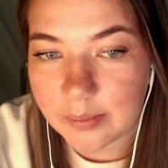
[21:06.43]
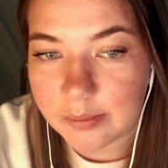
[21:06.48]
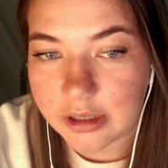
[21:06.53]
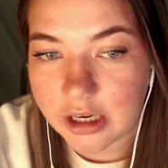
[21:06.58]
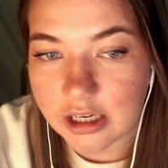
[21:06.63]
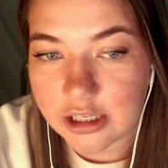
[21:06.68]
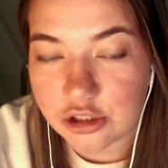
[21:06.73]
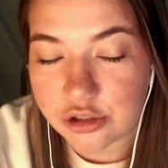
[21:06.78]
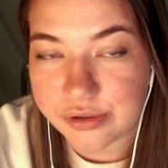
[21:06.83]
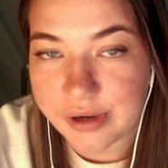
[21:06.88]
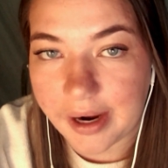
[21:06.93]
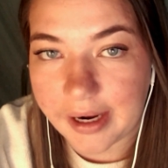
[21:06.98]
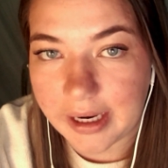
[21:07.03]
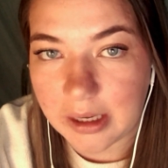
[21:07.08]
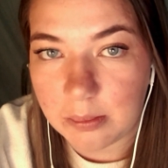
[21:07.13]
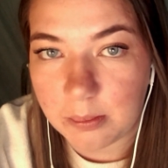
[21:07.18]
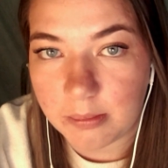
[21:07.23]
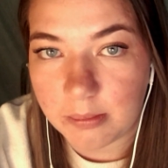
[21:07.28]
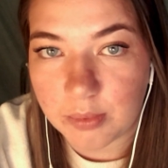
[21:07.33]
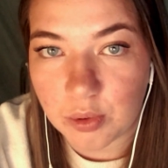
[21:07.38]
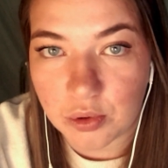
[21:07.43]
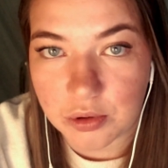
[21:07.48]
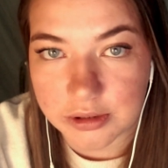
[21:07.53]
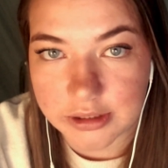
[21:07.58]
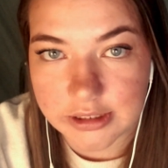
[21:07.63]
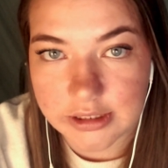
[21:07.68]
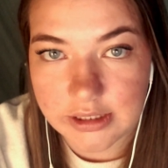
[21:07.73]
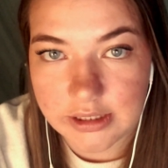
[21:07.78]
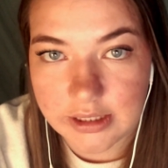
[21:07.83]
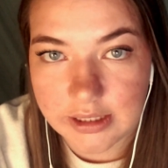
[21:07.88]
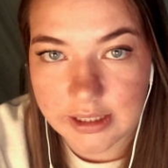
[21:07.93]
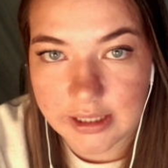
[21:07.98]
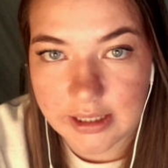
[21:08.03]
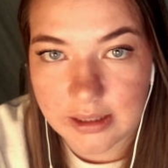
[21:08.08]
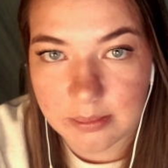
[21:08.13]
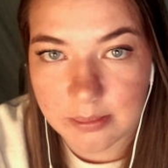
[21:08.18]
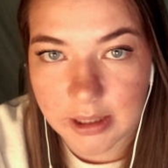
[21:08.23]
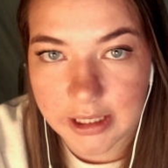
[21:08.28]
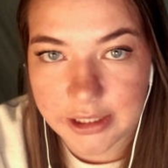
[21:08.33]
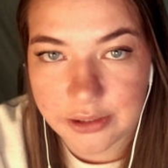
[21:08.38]
not a dragon born
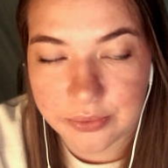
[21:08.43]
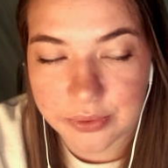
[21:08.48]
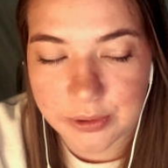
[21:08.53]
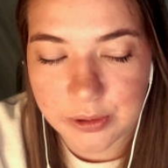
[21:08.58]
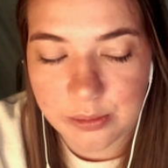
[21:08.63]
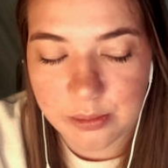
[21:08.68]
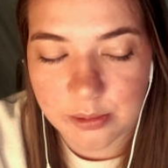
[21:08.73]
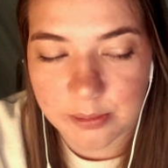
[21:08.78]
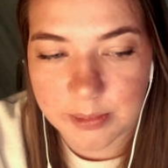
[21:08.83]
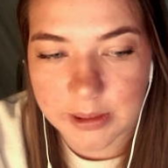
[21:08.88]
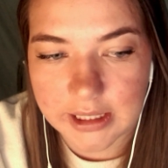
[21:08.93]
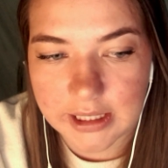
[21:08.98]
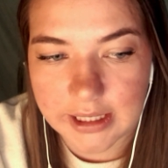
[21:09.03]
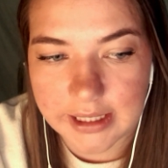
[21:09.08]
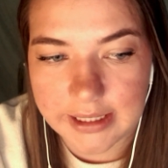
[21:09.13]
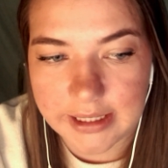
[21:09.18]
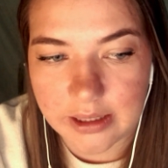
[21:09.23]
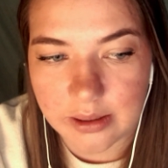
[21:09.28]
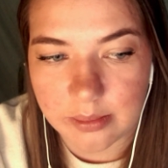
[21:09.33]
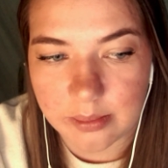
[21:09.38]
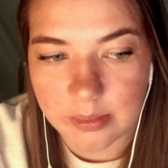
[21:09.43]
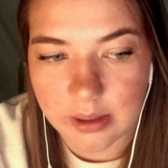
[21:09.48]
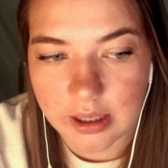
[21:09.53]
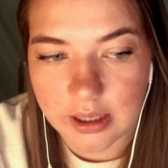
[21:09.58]
in my group, but I